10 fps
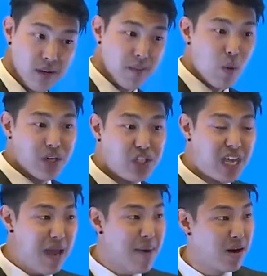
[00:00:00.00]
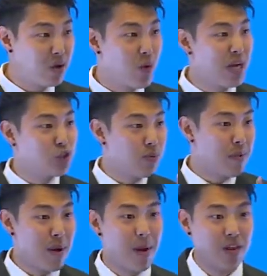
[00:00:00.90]
But when she came out of the restroom
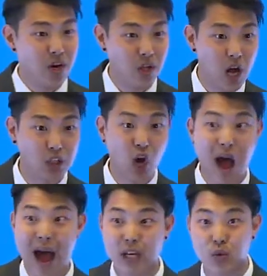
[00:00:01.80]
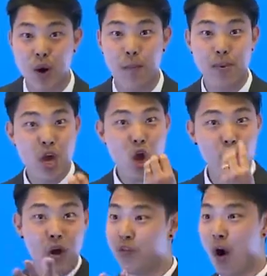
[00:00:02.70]
in my mother in law's, her eyes were
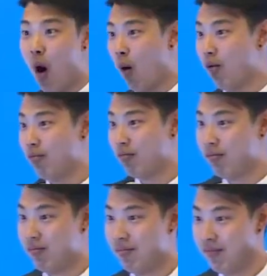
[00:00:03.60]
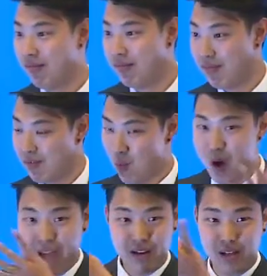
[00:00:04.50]
beautiful,
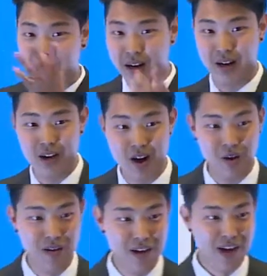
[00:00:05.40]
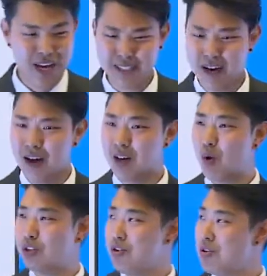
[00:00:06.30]
white, clear, you know? I said, honey,
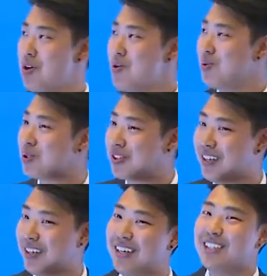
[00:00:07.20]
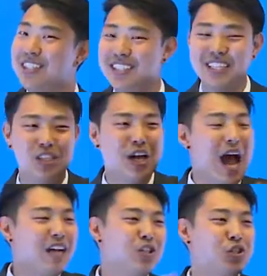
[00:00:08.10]
what'd you use? She said, she,
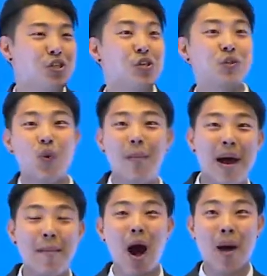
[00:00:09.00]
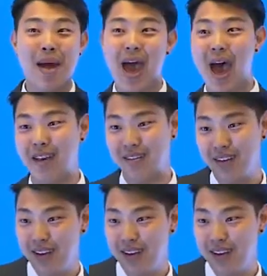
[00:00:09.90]
I just used what my mom had.